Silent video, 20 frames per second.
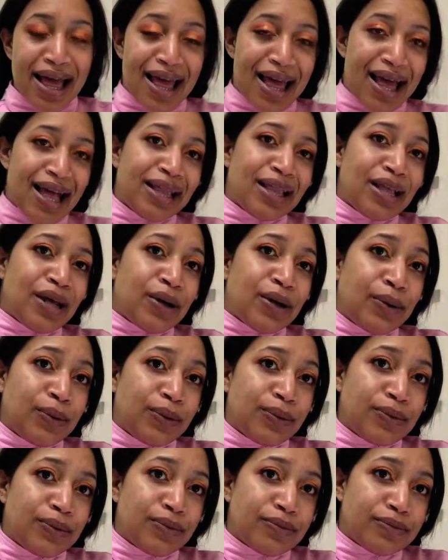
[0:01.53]
Hello,
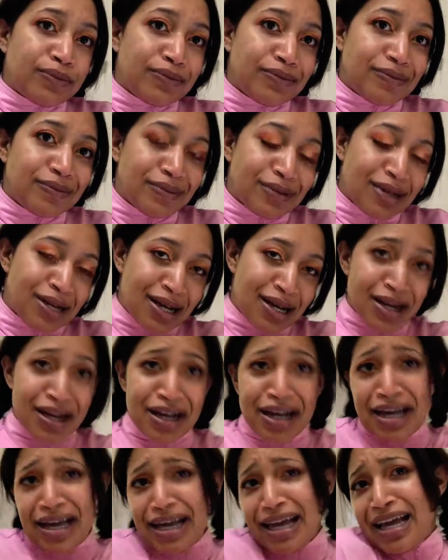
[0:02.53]

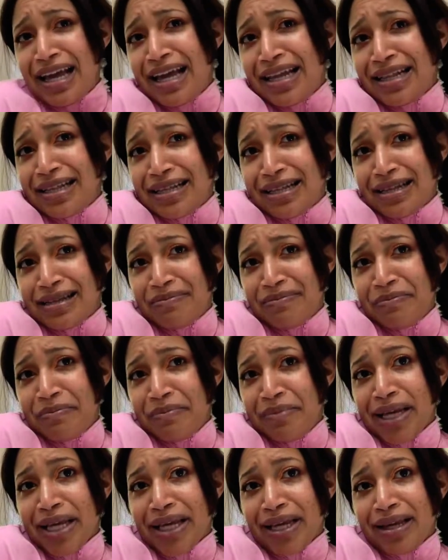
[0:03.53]
it's
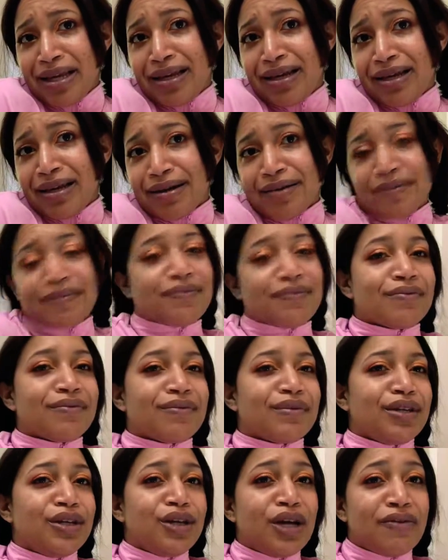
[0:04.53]
me.
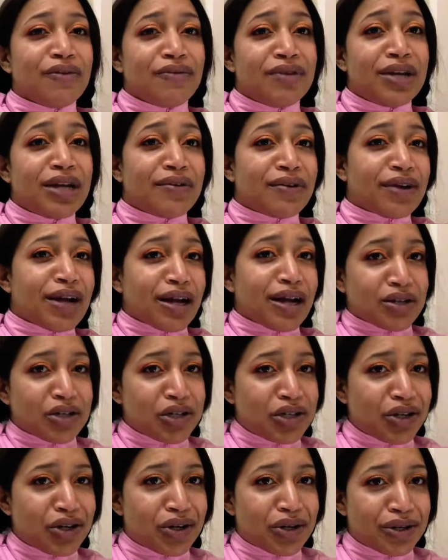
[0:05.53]
You know, I've never
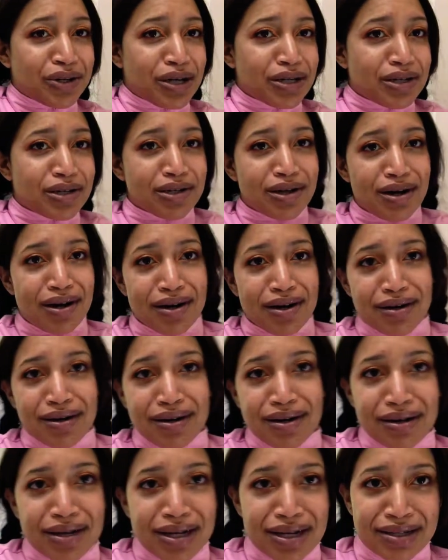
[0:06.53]
actually heard that
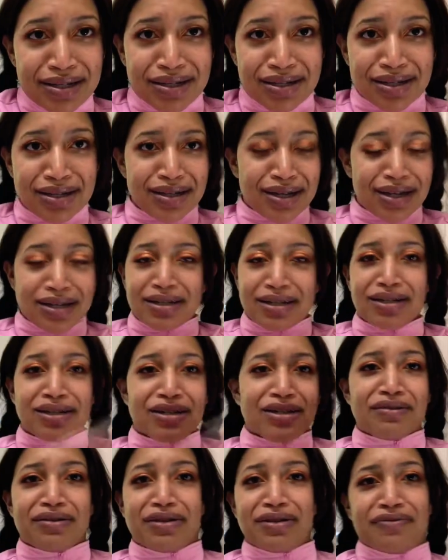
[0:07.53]
song. It's just like such
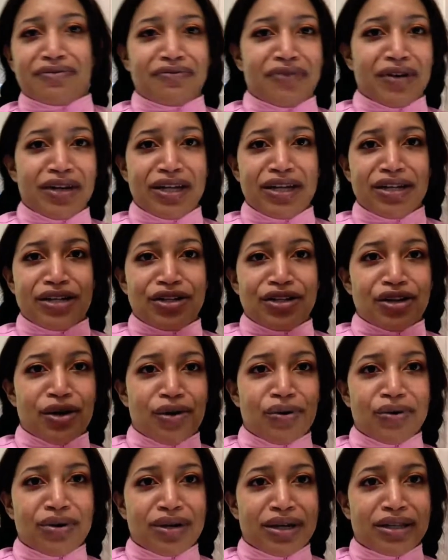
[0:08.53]
a funny
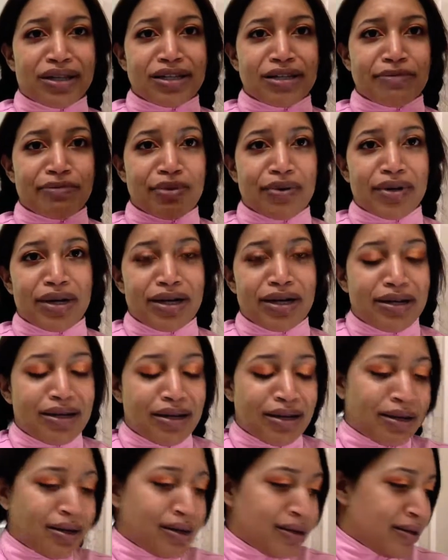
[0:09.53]
joke at this point.
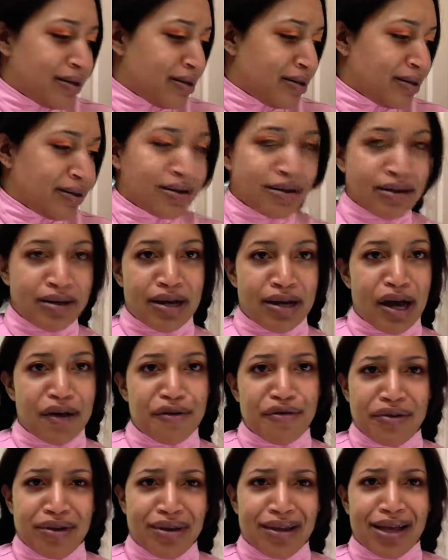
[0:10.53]
I
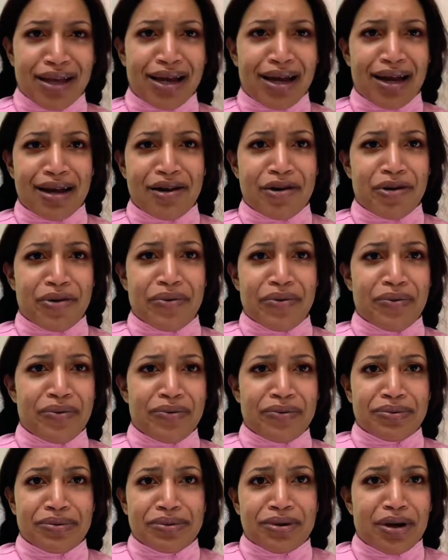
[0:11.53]
feel like I
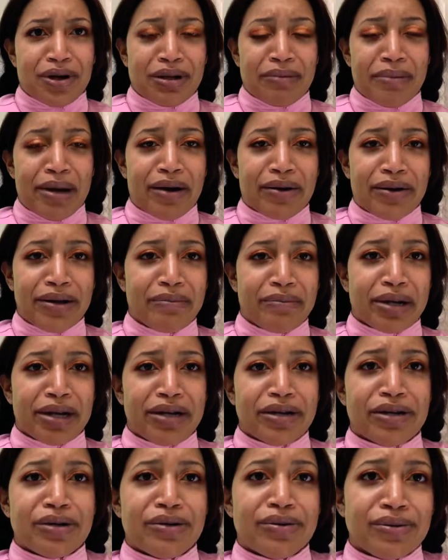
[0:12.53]
know all about it, but I
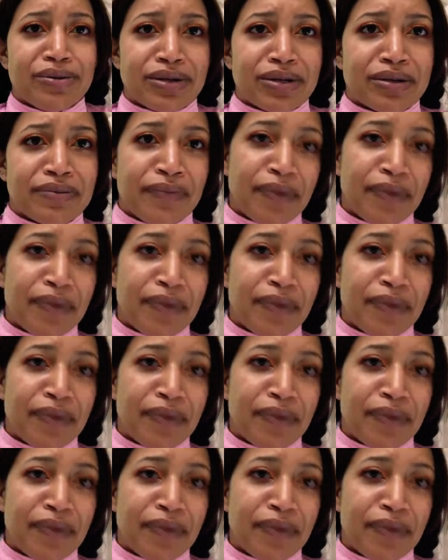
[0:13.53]
don't.